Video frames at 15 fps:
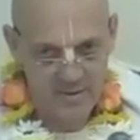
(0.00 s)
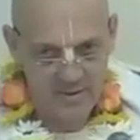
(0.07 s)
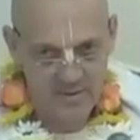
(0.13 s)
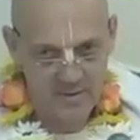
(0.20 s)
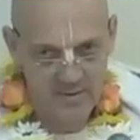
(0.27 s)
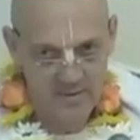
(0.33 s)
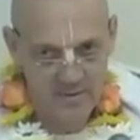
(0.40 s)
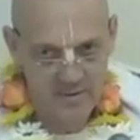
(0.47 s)

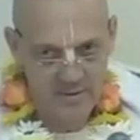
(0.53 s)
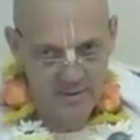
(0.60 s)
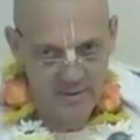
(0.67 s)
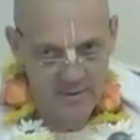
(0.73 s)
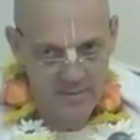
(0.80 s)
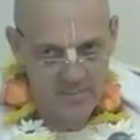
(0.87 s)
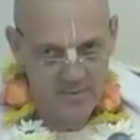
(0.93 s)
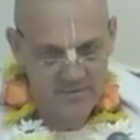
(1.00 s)
Yeah?
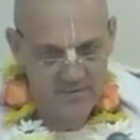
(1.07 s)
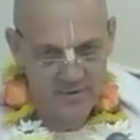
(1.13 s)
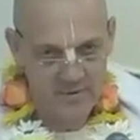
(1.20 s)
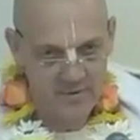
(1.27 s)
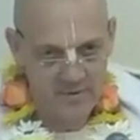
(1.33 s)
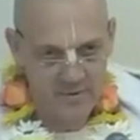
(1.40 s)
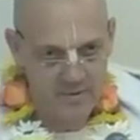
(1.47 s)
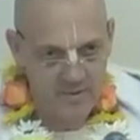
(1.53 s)
But
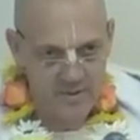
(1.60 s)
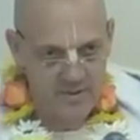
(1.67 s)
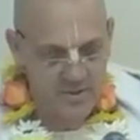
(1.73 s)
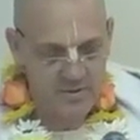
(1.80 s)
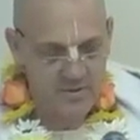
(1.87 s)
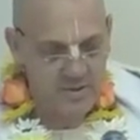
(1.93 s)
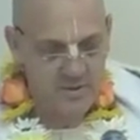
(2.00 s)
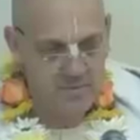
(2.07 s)

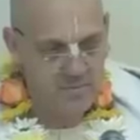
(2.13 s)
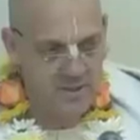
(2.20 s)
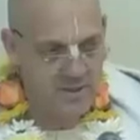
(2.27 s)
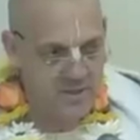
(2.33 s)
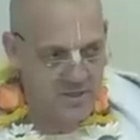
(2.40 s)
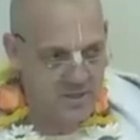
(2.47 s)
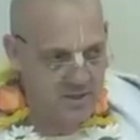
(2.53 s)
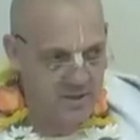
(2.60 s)
so we
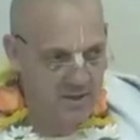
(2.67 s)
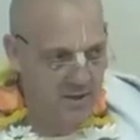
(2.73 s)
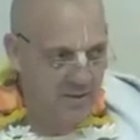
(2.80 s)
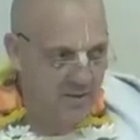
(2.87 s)
can see